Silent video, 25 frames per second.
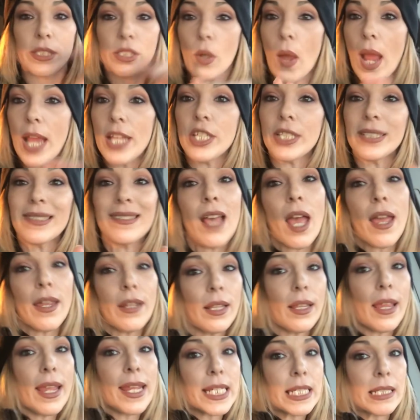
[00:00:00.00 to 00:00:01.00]
So I just kind
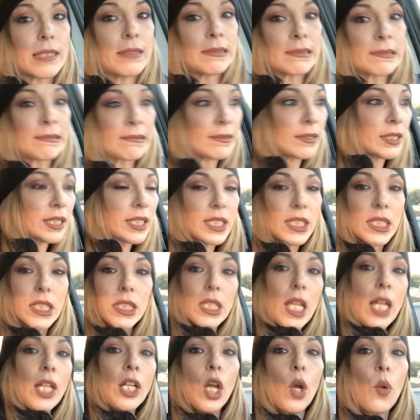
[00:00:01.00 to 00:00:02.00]
of like
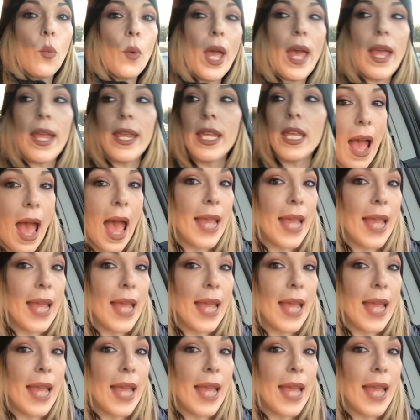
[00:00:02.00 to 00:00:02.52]
slunk away.